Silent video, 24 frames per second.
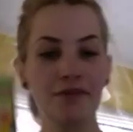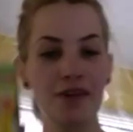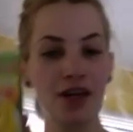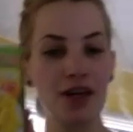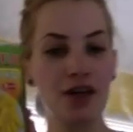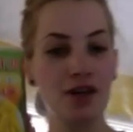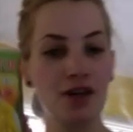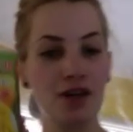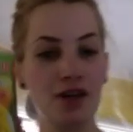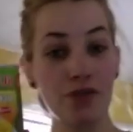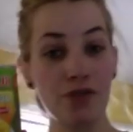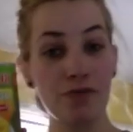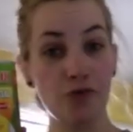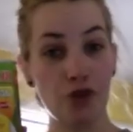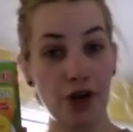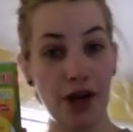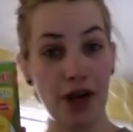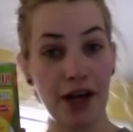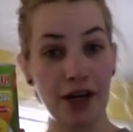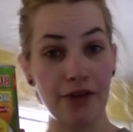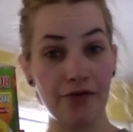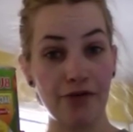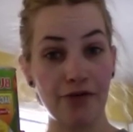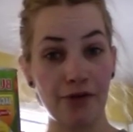some
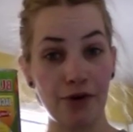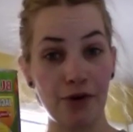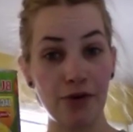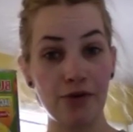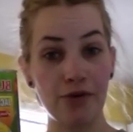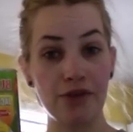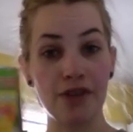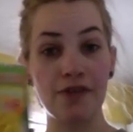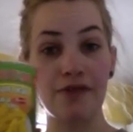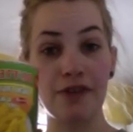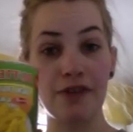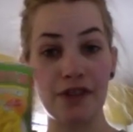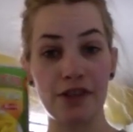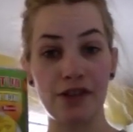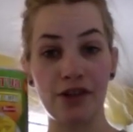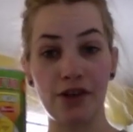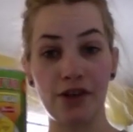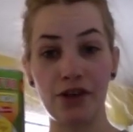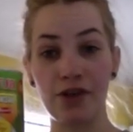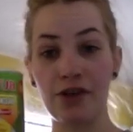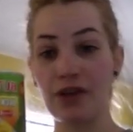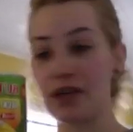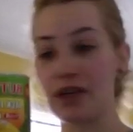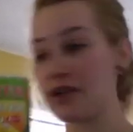jackfruit, if this is all you
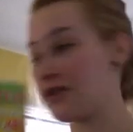can get your